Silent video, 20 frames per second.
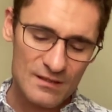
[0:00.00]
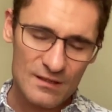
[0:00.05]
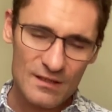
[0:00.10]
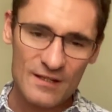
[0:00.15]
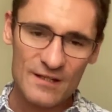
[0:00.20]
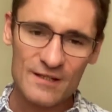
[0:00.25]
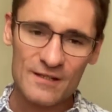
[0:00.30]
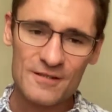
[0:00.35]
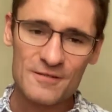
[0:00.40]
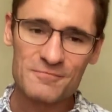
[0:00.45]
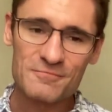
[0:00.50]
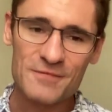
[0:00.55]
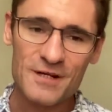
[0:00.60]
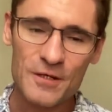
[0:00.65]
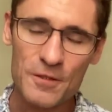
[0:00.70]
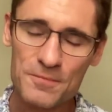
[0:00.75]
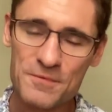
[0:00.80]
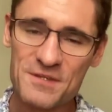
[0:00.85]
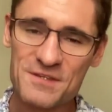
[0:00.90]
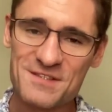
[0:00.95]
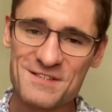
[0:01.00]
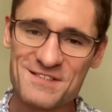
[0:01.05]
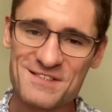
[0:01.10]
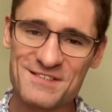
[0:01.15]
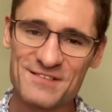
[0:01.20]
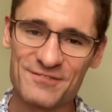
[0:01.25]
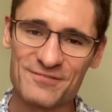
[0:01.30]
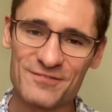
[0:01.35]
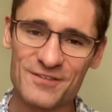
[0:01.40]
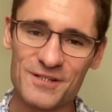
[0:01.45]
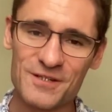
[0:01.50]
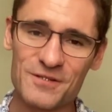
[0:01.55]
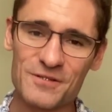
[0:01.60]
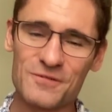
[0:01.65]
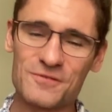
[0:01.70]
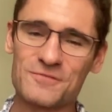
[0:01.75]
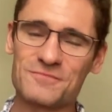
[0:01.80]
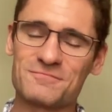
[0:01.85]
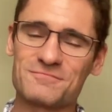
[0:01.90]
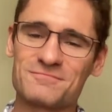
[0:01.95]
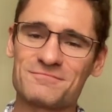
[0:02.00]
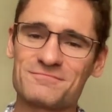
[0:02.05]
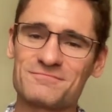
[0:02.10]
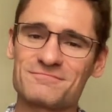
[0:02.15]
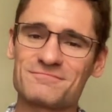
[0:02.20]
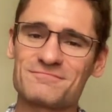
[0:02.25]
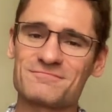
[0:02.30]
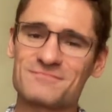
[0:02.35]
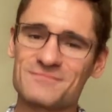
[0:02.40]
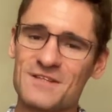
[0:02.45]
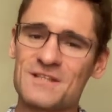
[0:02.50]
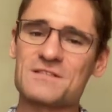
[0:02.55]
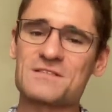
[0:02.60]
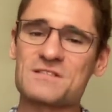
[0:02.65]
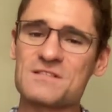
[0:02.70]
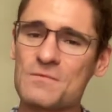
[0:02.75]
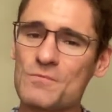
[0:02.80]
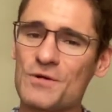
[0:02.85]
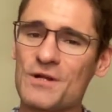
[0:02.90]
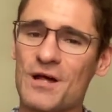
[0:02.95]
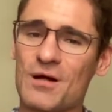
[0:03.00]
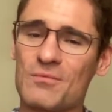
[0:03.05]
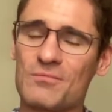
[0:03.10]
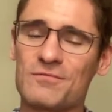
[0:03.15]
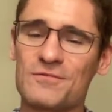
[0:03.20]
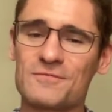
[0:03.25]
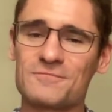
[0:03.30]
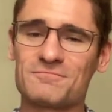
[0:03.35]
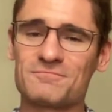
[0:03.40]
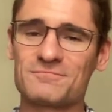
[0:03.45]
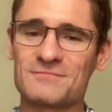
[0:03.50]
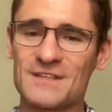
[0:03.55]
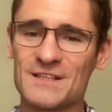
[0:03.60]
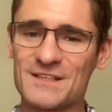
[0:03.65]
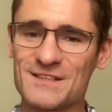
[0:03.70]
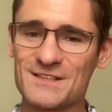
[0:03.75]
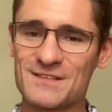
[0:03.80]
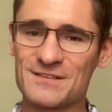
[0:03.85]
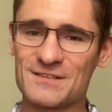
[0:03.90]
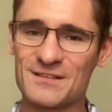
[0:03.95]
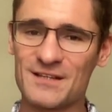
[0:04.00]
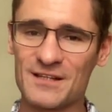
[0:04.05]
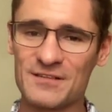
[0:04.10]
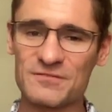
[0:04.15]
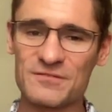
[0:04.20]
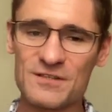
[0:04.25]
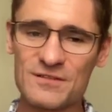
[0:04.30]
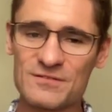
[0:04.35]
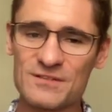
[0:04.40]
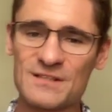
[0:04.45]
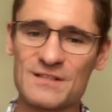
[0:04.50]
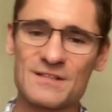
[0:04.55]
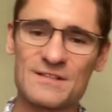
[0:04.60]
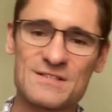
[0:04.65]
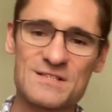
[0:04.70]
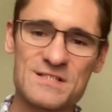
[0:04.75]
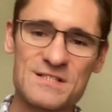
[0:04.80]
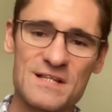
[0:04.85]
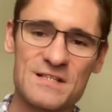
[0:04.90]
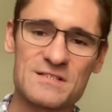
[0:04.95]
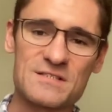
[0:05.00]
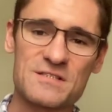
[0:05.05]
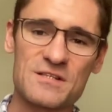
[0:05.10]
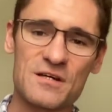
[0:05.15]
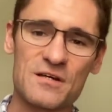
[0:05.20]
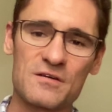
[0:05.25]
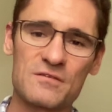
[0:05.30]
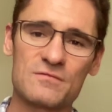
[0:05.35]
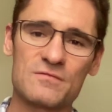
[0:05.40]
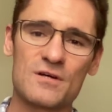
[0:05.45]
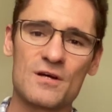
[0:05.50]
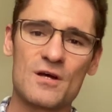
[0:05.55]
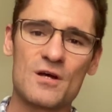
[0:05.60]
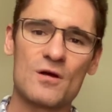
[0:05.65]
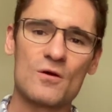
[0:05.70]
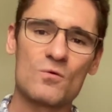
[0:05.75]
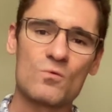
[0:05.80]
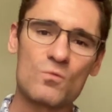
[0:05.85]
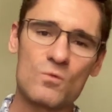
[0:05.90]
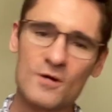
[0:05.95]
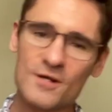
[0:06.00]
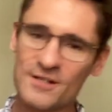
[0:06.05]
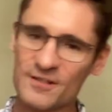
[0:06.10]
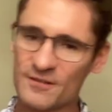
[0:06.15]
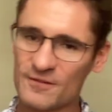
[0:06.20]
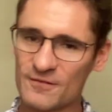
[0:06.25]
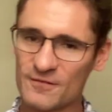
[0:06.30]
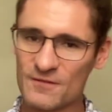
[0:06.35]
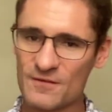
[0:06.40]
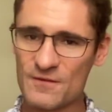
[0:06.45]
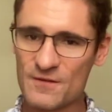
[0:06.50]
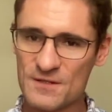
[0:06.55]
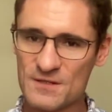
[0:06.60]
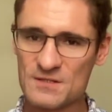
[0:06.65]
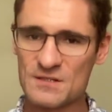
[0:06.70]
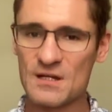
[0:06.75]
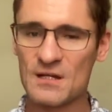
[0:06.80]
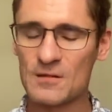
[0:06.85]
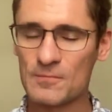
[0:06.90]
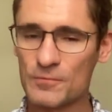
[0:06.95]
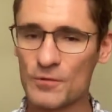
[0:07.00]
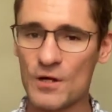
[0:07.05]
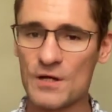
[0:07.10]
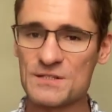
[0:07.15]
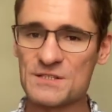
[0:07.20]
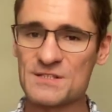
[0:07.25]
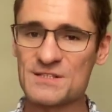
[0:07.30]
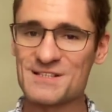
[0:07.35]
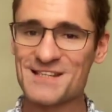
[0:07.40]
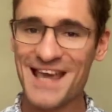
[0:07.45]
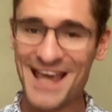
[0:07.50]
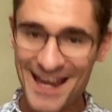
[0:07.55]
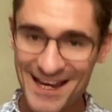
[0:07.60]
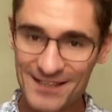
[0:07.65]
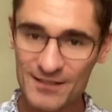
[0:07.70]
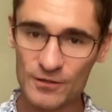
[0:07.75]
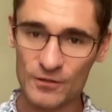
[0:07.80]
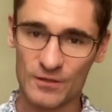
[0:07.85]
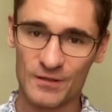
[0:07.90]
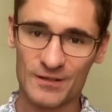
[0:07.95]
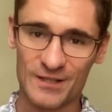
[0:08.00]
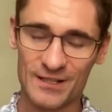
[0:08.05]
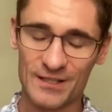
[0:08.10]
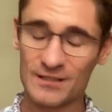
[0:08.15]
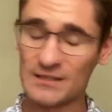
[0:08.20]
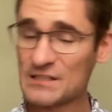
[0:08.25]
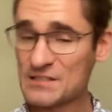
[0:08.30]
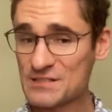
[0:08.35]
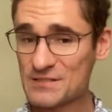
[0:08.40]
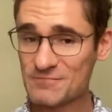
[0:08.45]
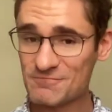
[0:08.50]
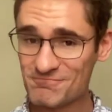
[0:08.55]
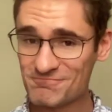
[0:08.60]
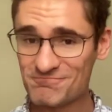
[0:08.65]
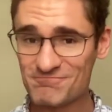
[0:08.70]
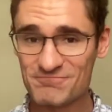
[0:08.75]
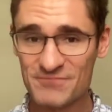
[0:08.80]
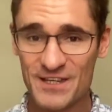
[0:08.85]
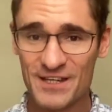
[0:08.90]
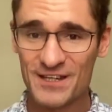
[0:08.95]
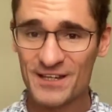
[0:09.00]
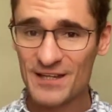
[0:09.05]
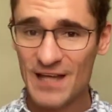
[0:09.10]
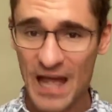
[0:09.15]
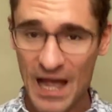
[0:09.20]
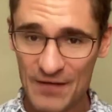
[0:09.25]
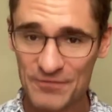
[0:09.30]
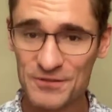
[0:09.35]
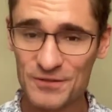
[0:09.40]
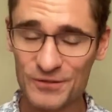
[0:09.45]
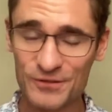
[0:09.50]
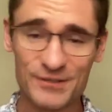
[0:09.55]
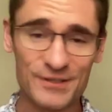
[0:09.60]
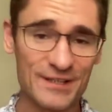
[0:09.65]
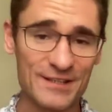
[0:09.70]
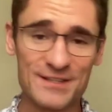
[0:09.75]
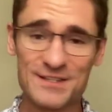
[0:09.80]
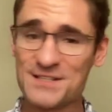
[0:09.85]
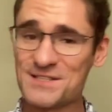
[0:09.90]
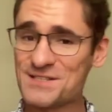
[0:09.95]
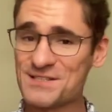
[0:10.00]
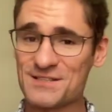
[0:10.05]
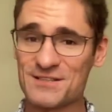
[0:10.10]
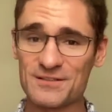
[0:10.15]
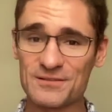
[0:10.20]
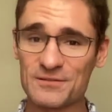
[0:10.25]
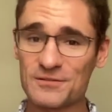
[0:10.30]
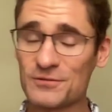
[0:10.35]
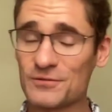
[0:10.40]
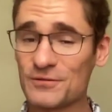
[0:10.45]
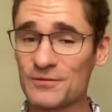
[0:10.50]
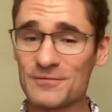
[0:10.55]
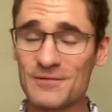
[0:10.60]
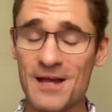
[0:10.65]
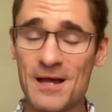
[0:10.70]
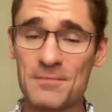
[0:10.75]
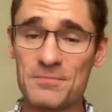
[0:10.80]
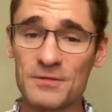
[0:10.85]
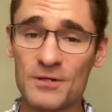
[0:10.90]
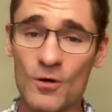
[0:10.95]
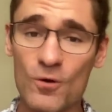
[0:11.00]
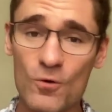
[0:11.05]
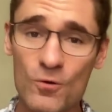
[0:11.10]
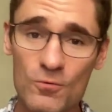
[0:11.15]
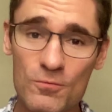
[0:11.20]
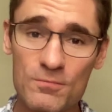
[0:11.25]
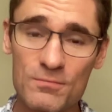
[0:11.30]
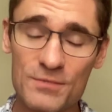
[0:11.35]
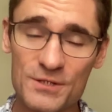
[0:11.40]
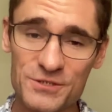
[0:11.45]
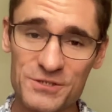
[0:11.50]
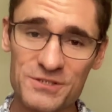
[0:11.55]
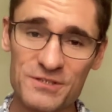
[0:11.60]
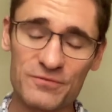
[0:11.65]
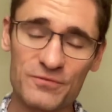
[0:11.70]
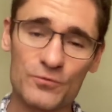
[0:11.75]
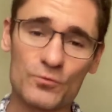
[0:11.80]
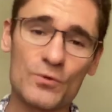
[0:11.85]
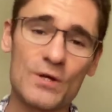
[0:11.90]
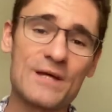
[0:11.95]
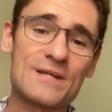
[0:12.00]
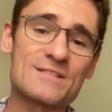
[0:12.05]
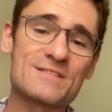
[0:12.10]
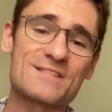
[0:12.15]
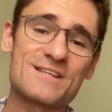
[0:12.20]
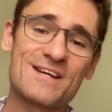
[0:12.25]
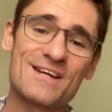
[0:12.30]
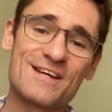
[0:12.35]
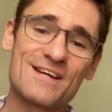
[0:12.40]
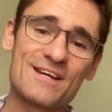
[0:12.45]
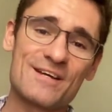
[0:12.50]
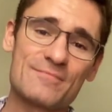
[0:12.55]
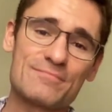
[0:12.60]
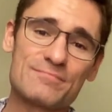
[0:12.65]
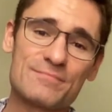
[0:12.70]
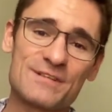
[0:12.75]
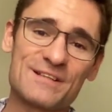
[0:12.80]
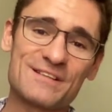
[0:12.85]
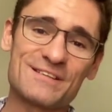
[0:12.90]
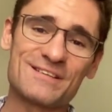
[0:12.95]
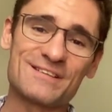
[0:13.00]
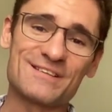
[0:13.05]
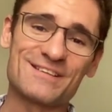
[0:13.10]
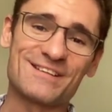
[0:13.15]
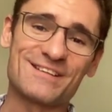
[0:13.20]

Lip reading: I hope that this video is somewhat helpful in kind of giving a sense of what this kind of process can look like. It doesn't have to look like this. It can happen a whole bunch of different ways, but